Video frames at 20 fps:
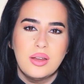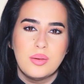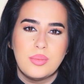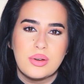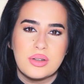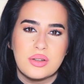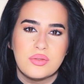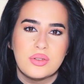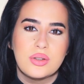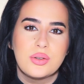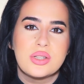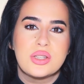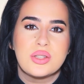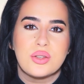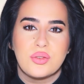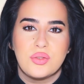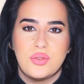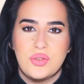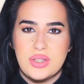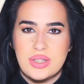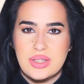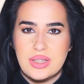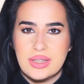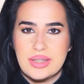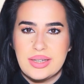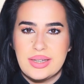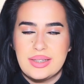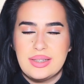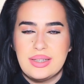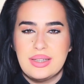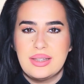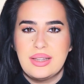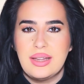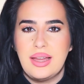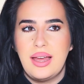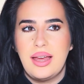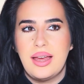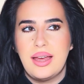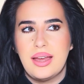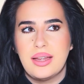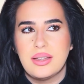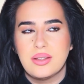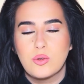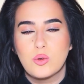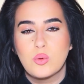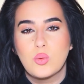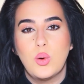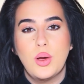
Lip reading: but a very sophisticated and